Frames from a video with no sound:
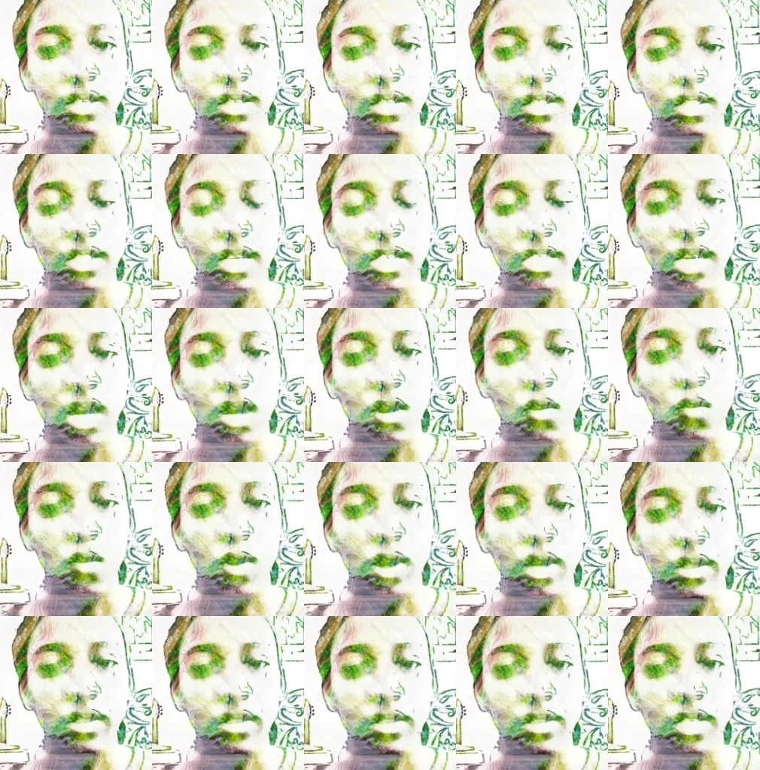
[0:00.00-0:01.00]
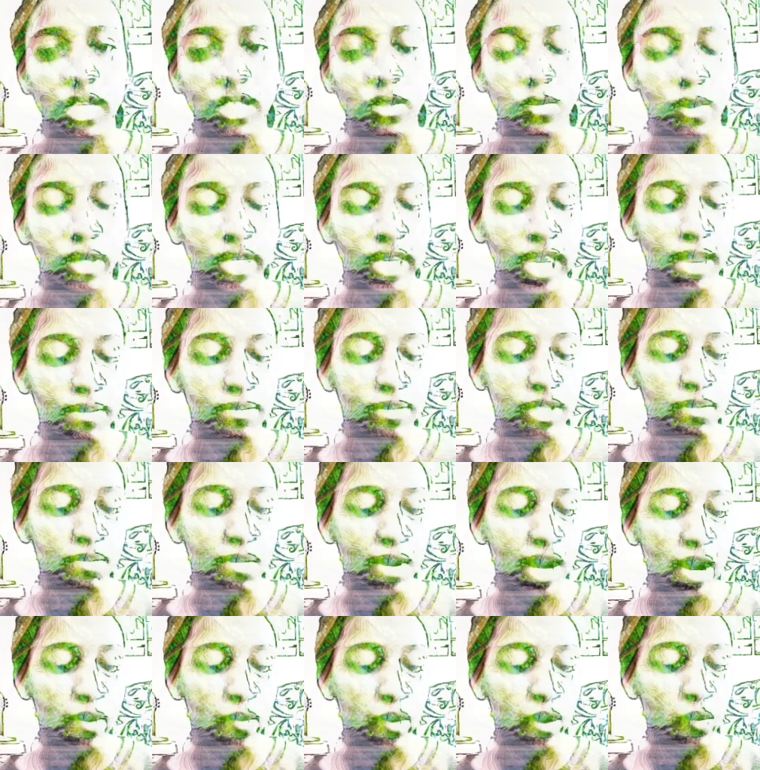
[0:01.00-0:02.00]
that's how one that's what came to
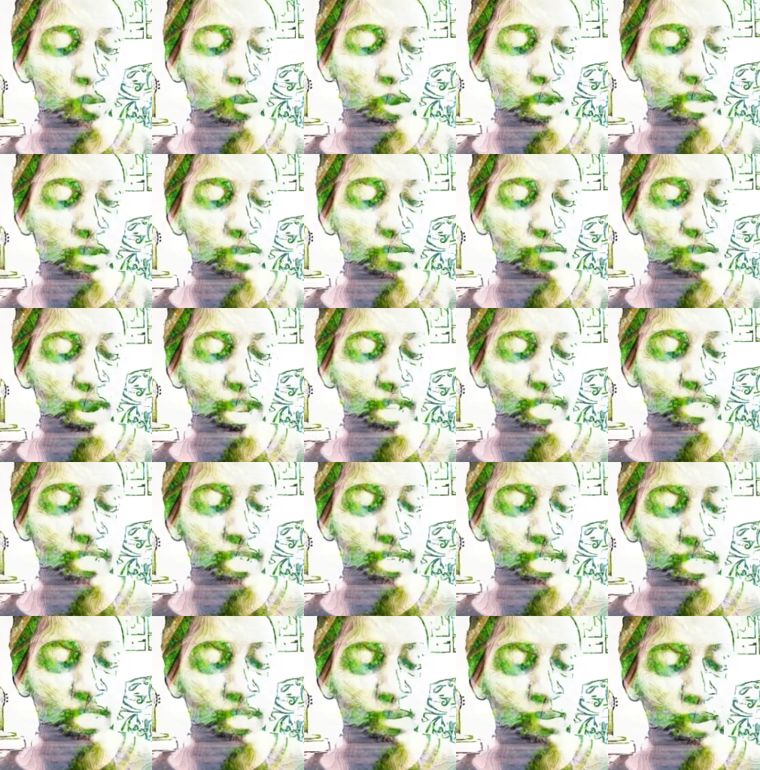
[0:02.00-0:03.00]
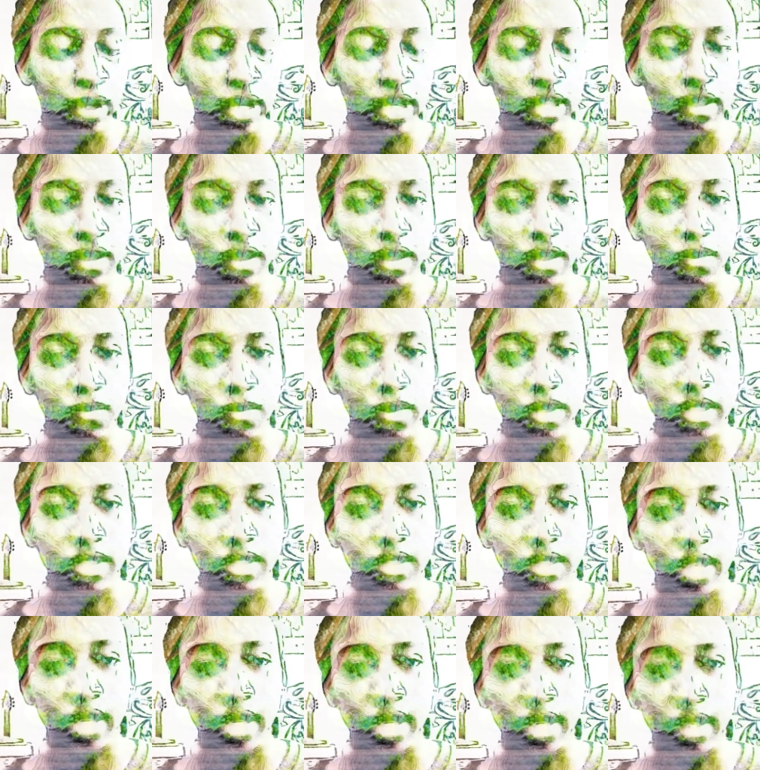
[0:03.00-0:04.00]
mind when one read this plog,
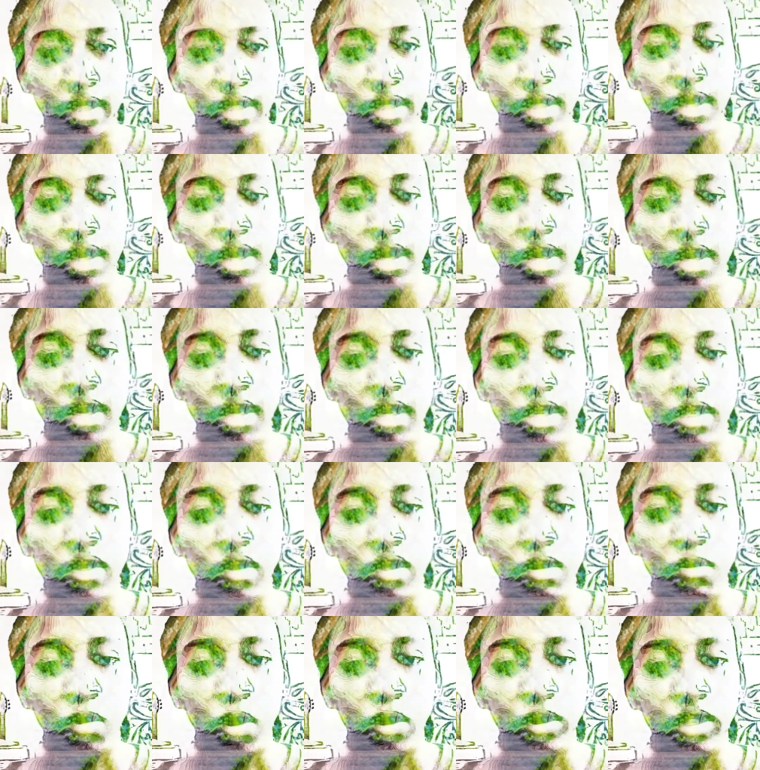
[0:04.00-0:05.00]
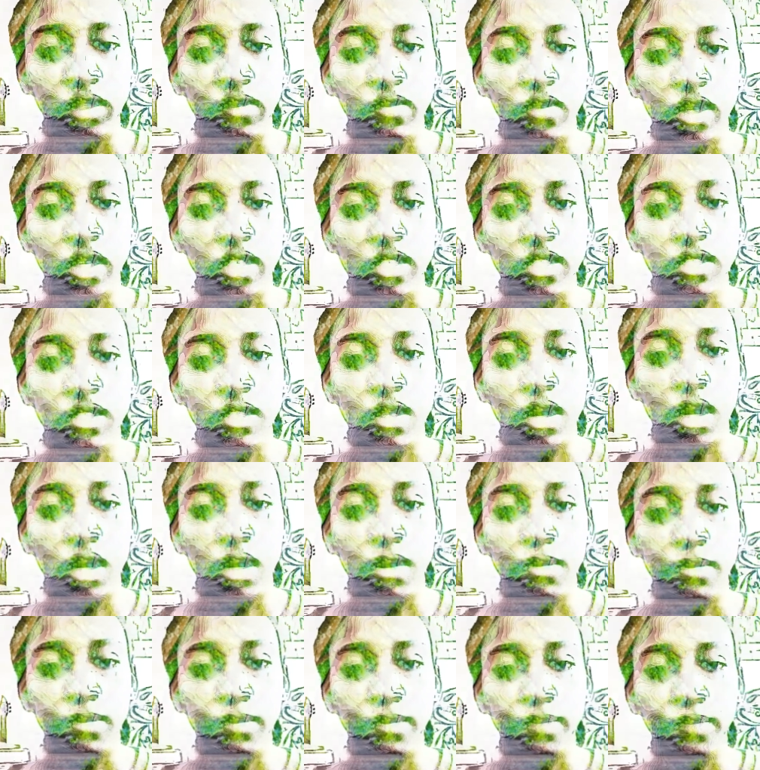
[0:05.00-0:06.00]
was like, you know, the multiverse
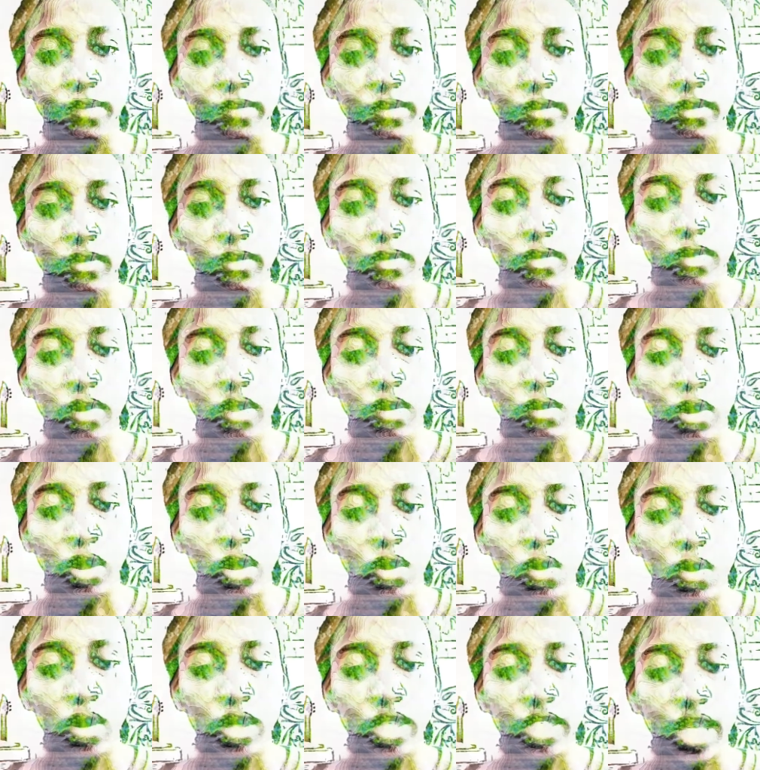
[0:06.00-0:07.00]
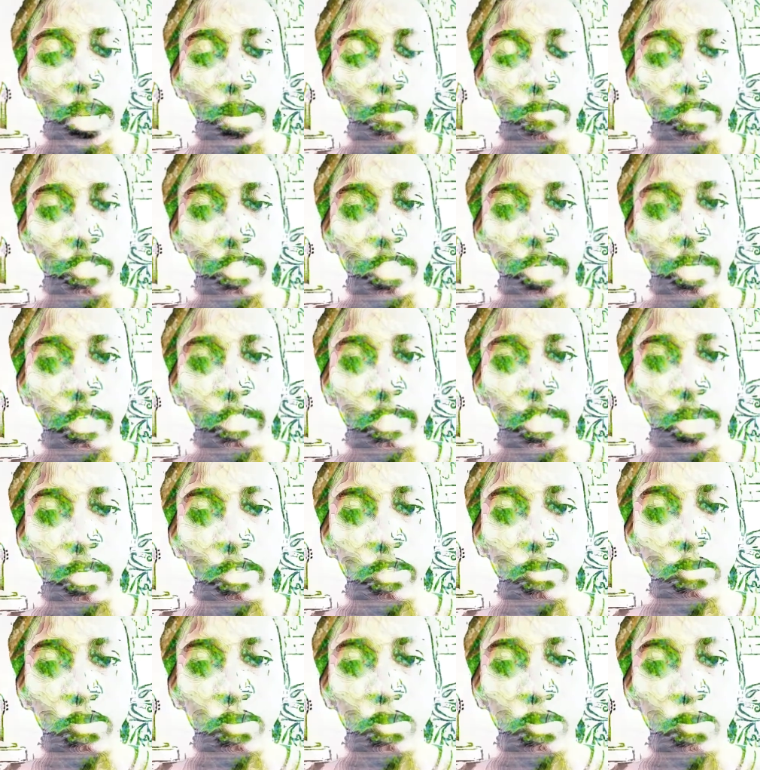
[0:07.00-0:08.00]
um records everything that
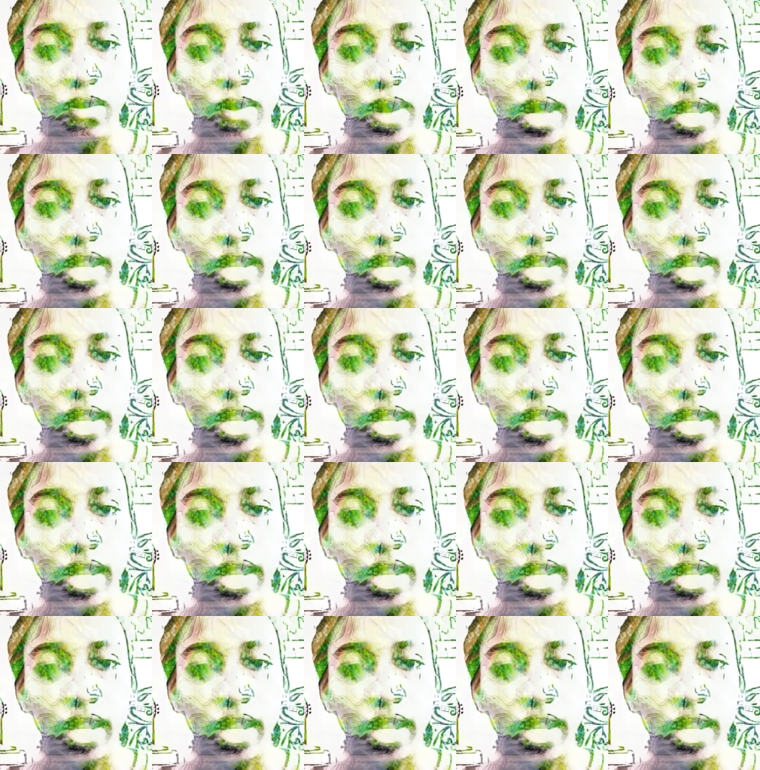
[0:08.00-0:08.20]
you do.